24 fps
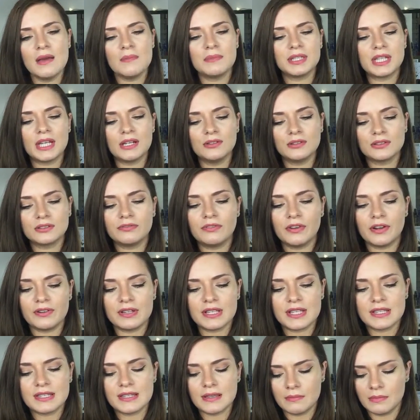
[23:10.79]
But they looked very
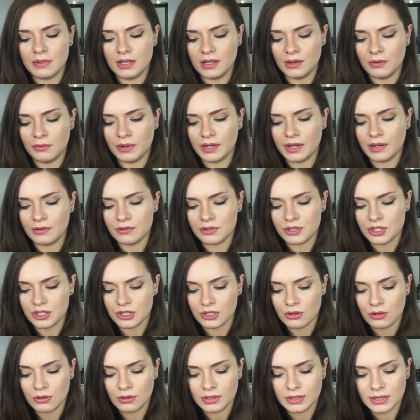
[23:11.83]
similar when I was
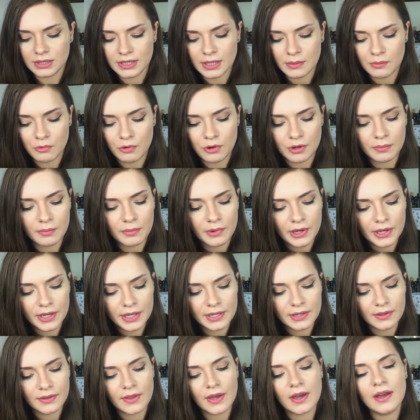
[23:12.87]
just holding them one by
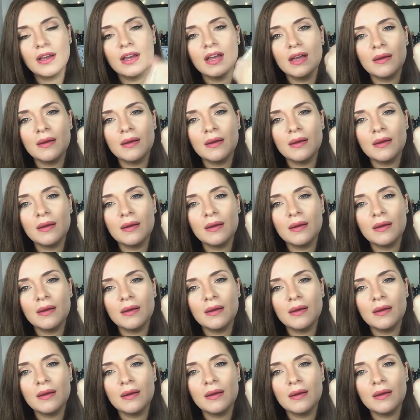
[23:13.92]
another.